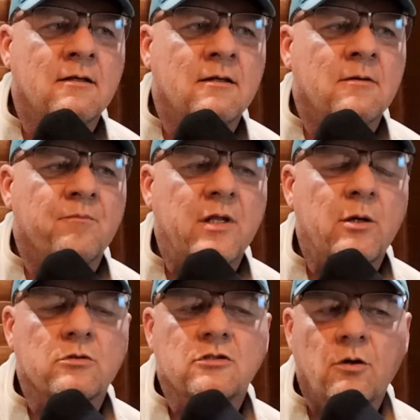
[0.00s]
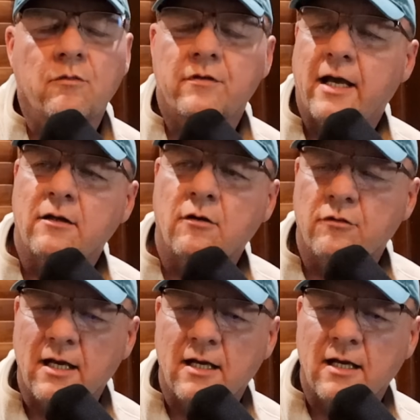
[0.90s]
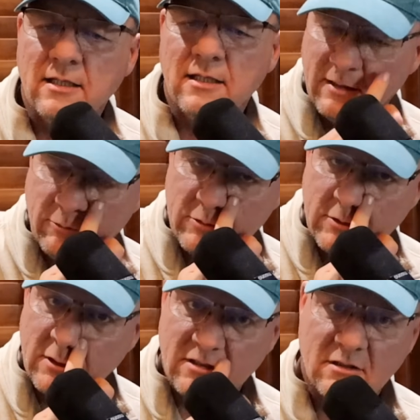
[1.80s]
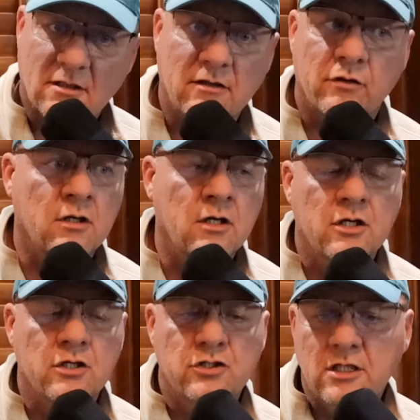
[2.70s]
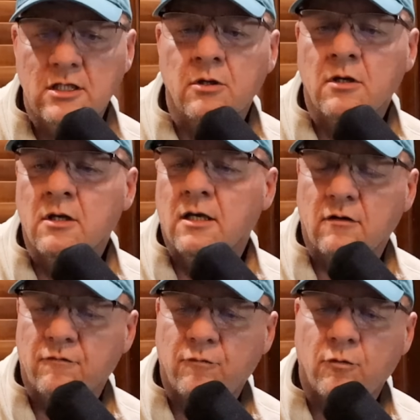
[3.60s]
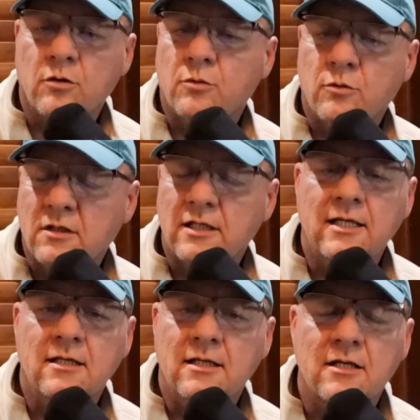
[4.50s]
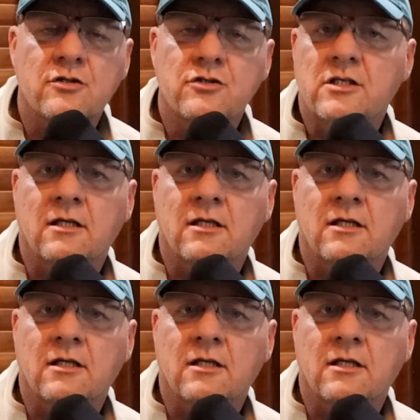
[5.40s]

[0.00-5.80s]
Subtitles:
on the idea that it was going to deliver cheap and affordable clean energy.